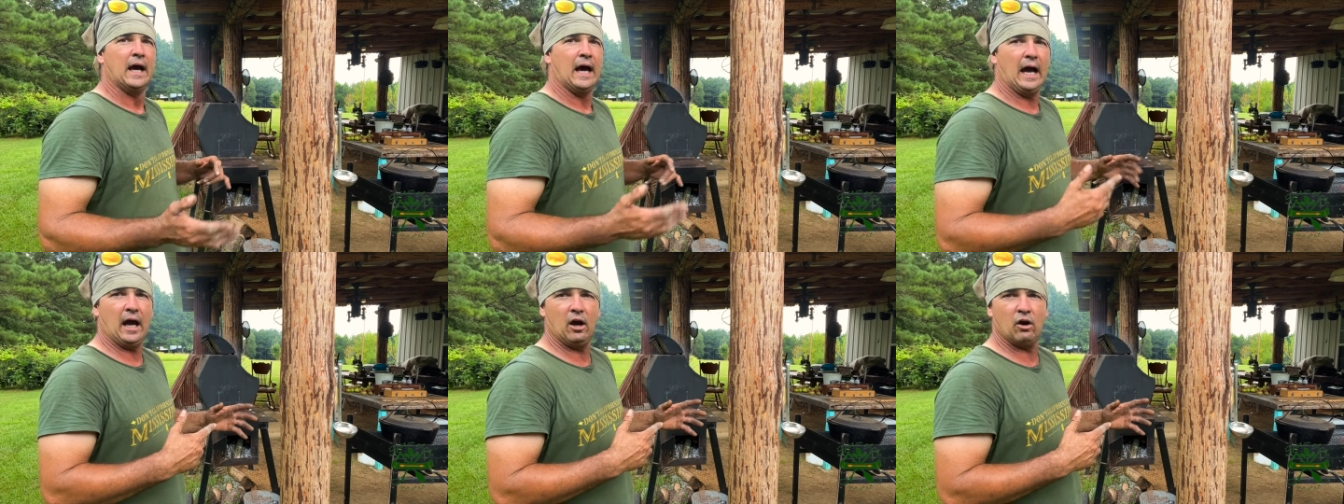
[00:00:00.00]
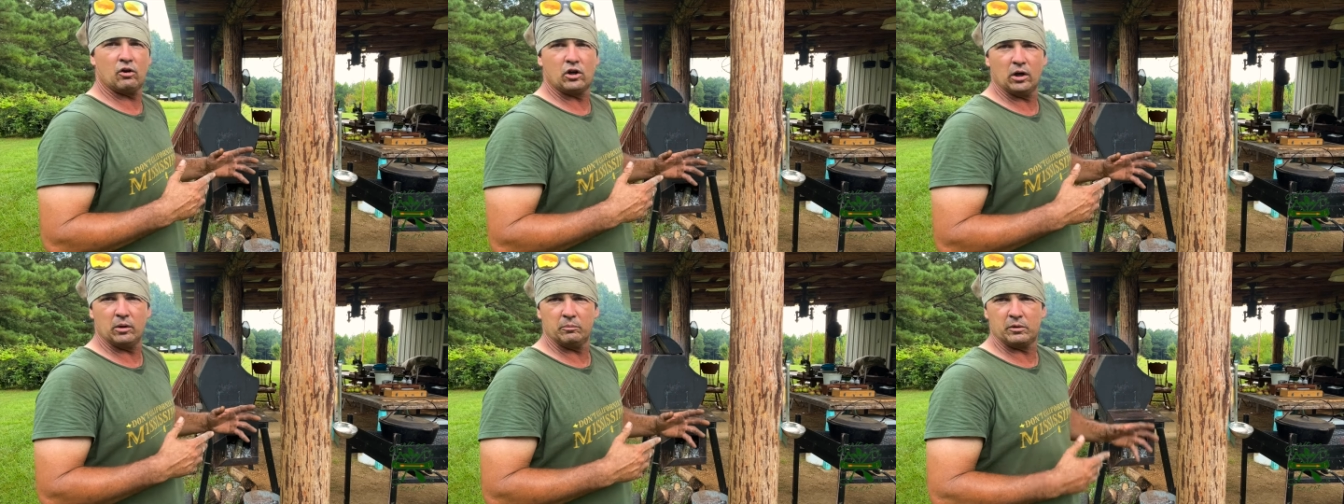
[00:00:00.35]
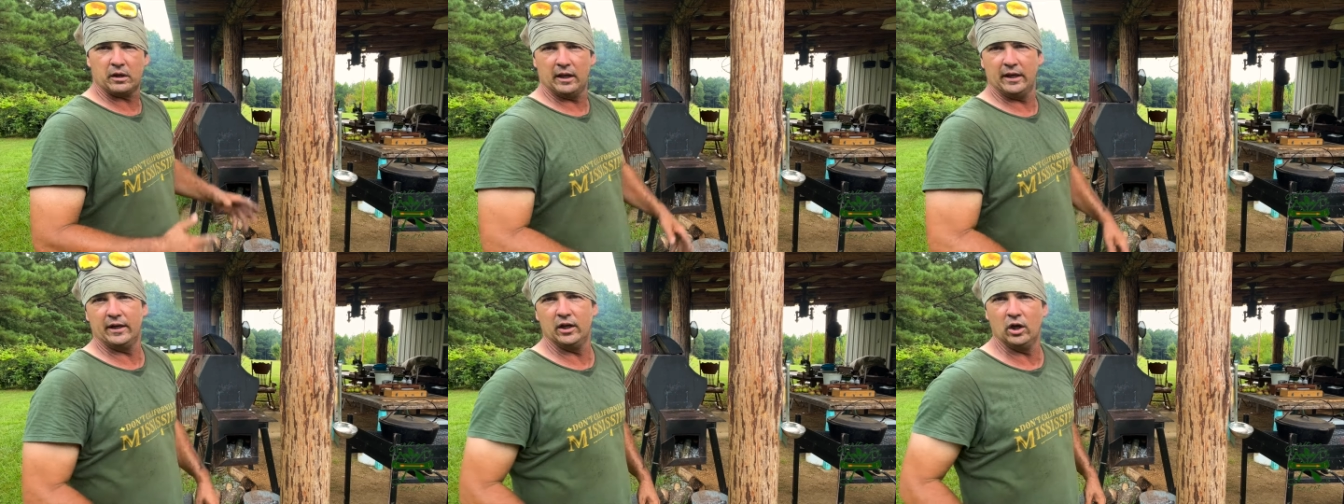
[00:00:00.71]
I'll come
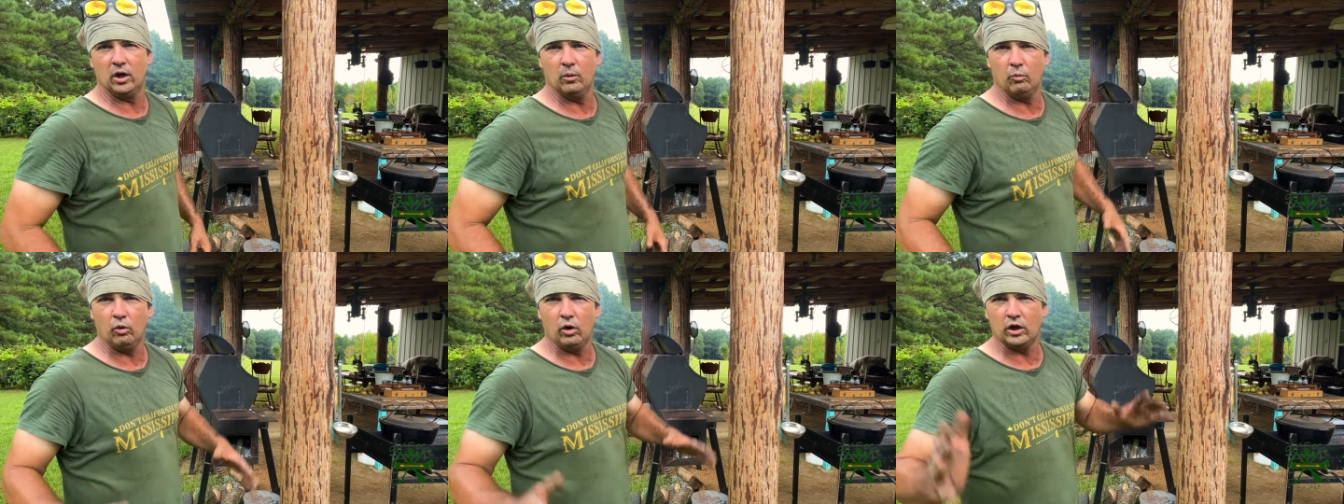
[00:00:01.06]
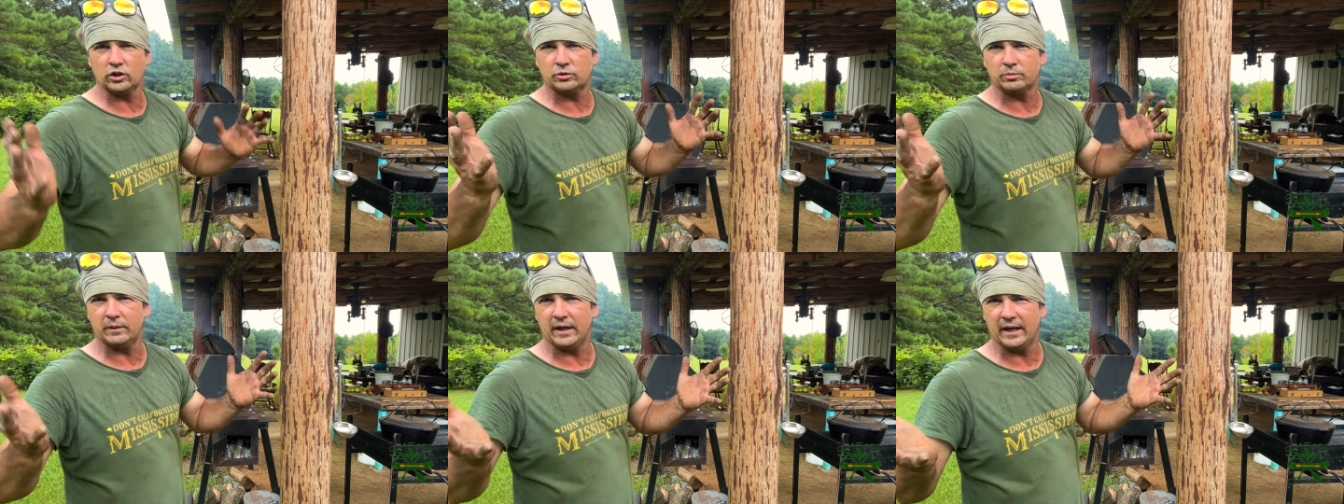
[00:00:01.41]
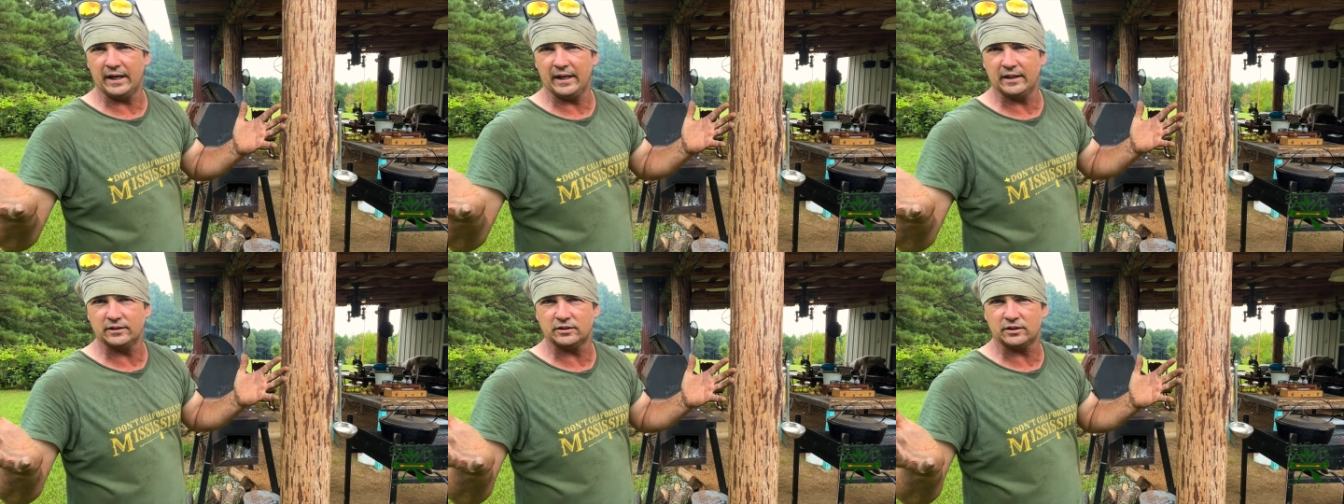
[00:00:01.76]
clean up, wash my
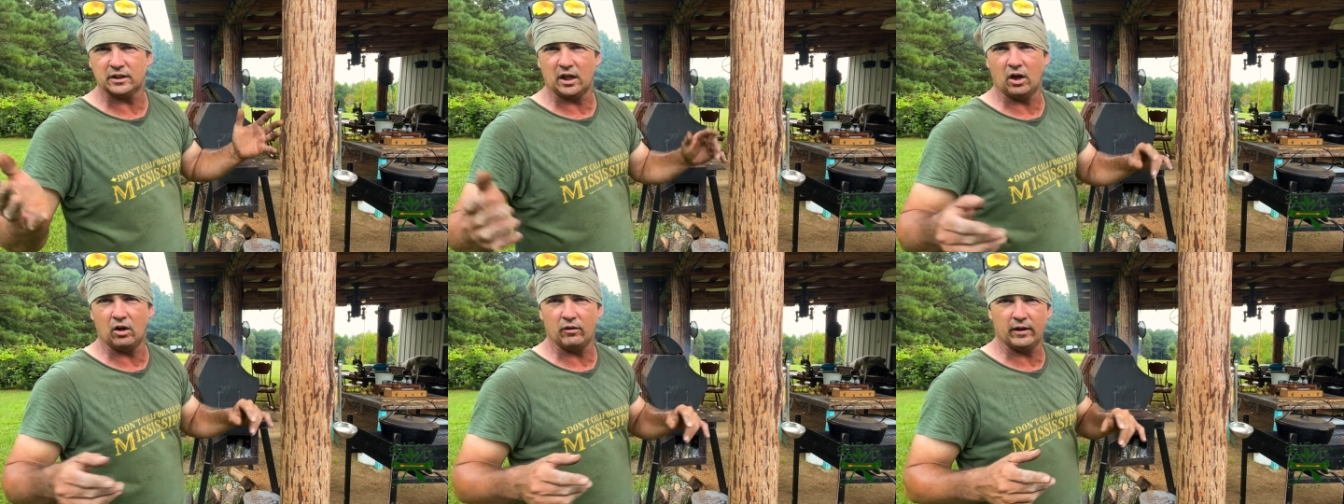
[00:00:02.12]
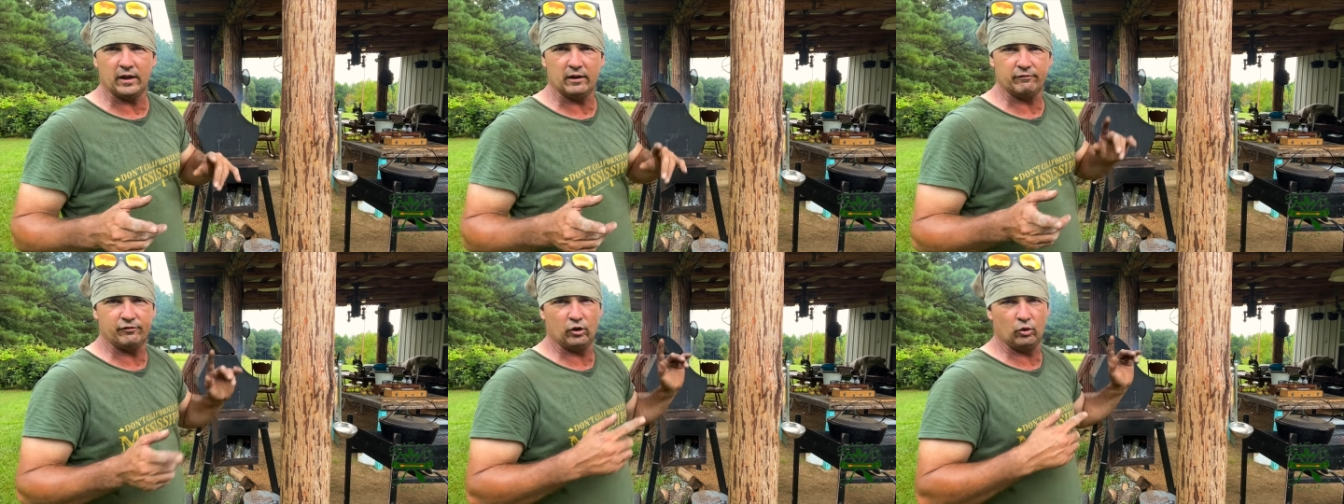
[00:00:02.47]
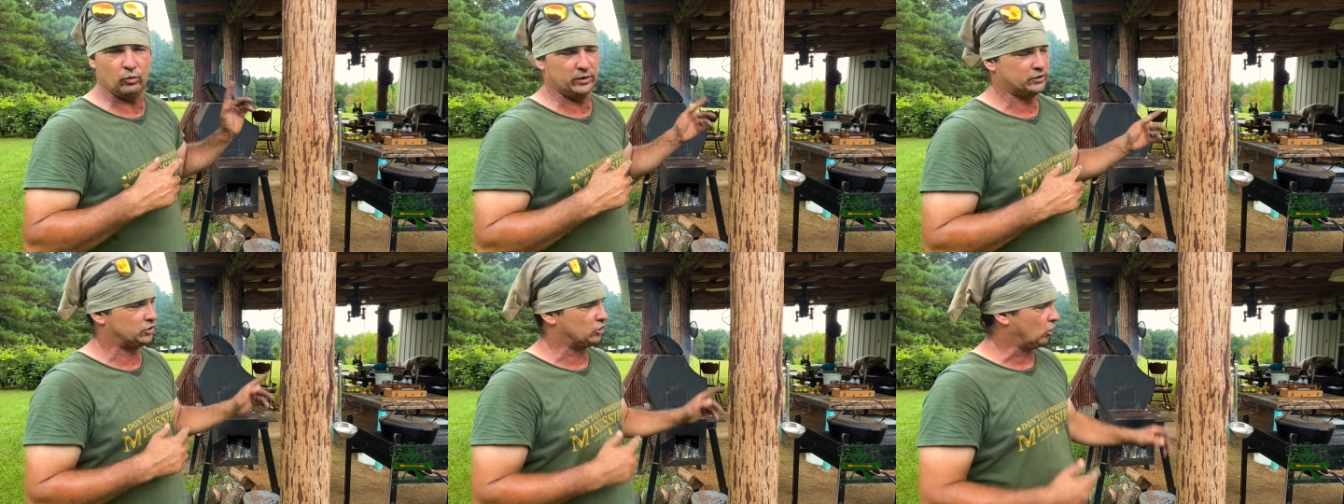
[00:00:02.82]
hands and all that before
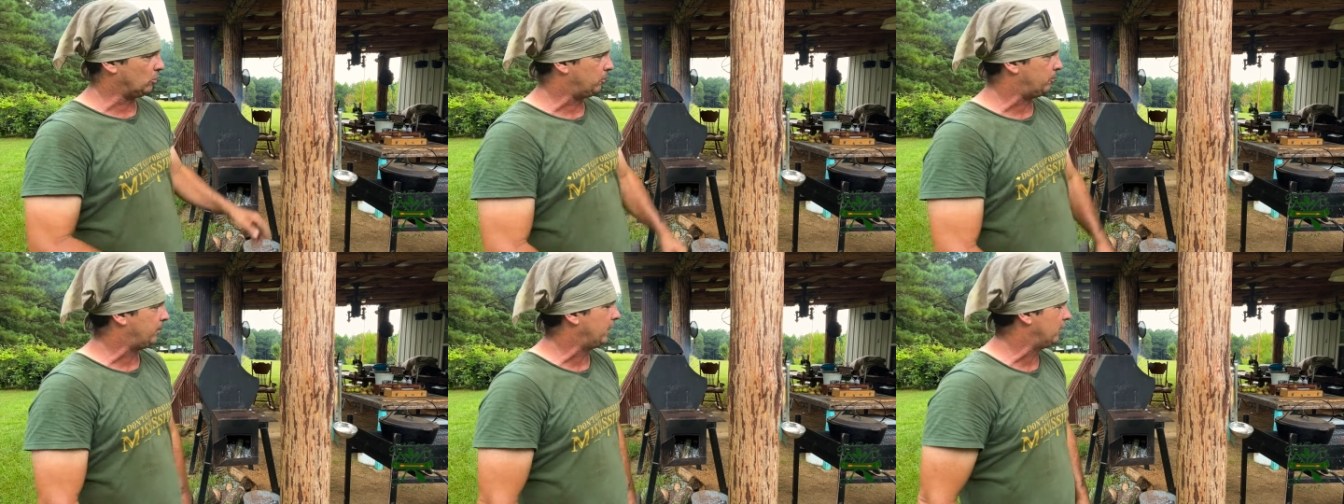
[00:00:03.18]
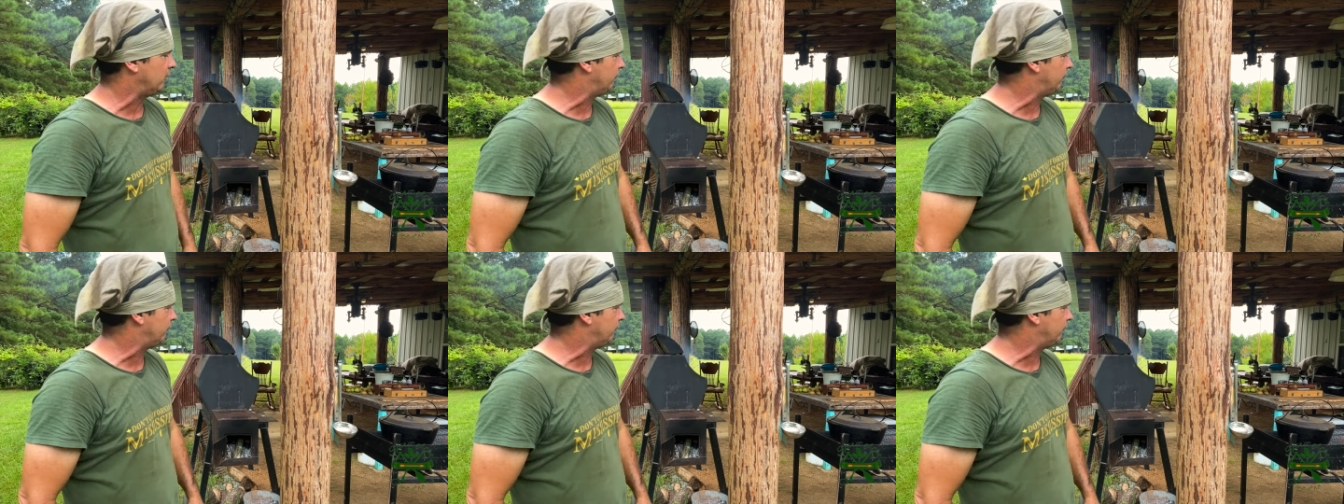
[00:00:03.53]
we start preparing